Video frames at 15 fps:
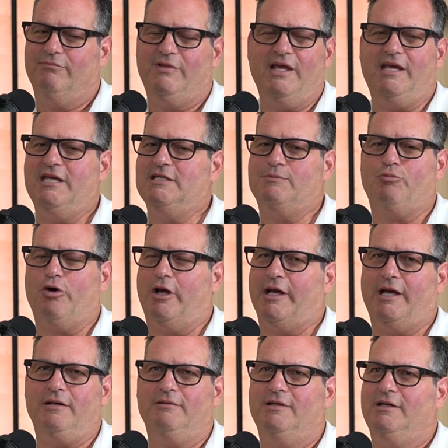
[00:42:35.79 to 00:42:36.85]
think he's
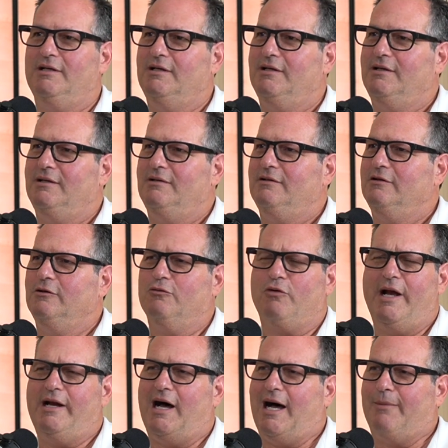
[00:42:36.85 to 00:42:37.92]
brilliant,
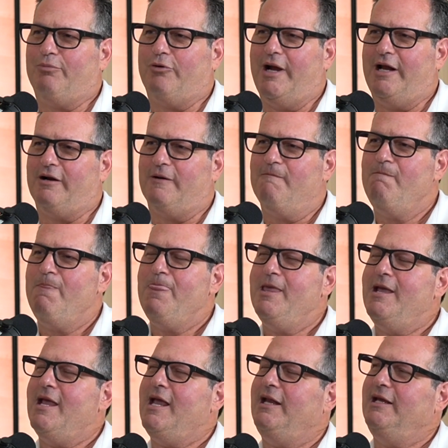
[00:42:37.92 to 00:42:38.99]
great operator.
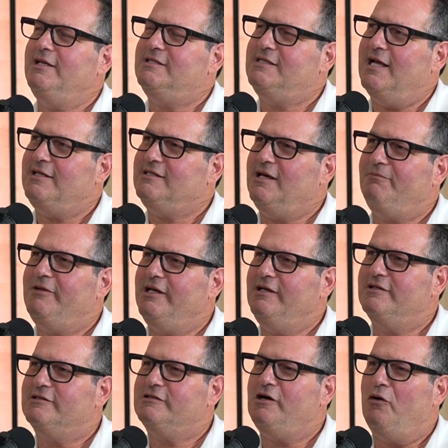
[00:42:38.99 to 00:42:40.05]
And he said something
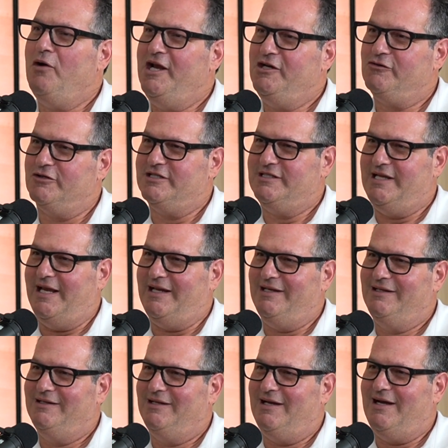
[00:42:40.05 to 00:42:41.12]
so interesting,
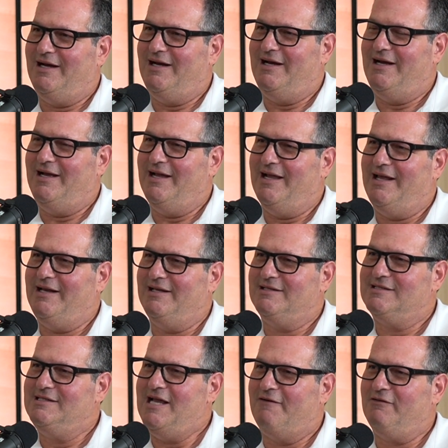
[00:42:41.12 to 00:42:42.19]
and
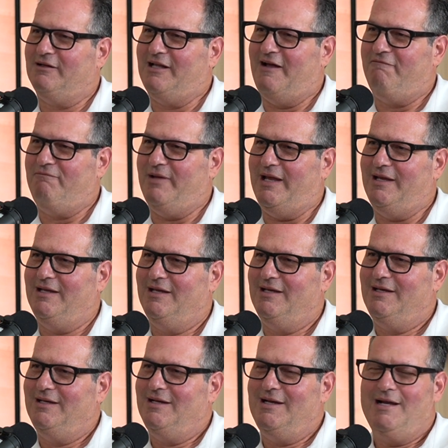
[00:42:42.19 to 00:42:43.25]
it's never left me.
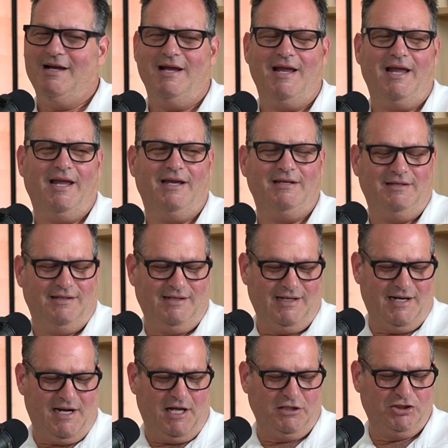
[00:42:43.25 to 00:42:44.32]
And
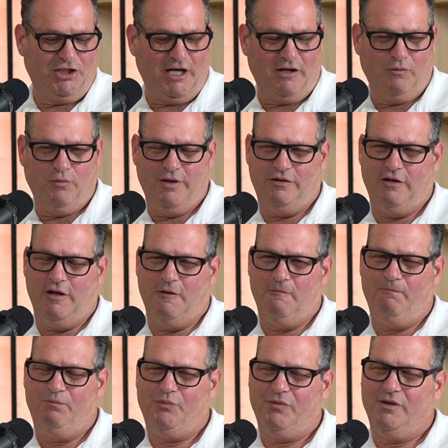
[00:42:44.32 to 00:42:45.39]
I'll share it with you.
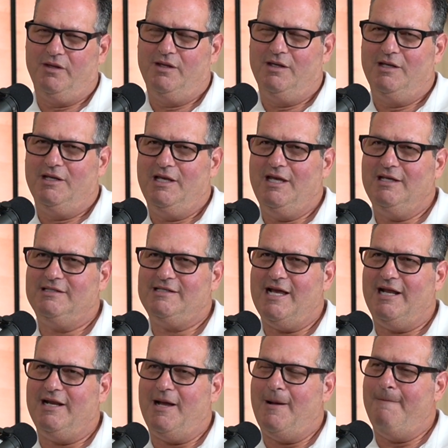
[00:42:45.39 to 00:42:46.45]
He
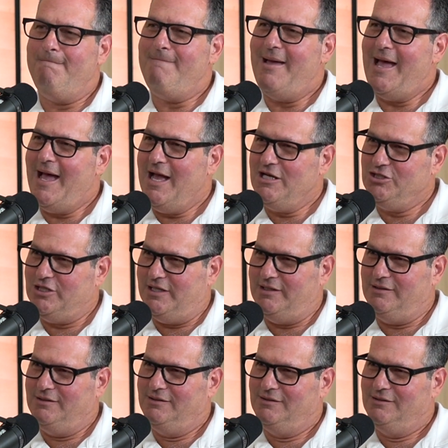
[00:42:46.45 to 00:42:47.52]
said,
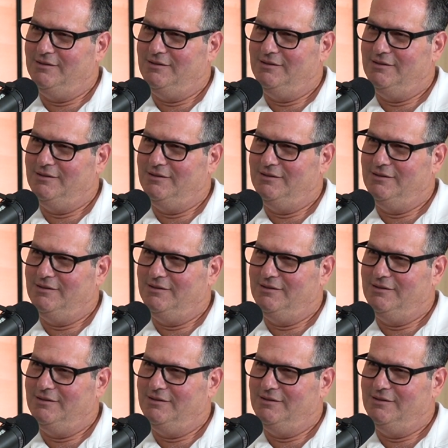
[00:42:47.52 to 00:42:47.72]
imagine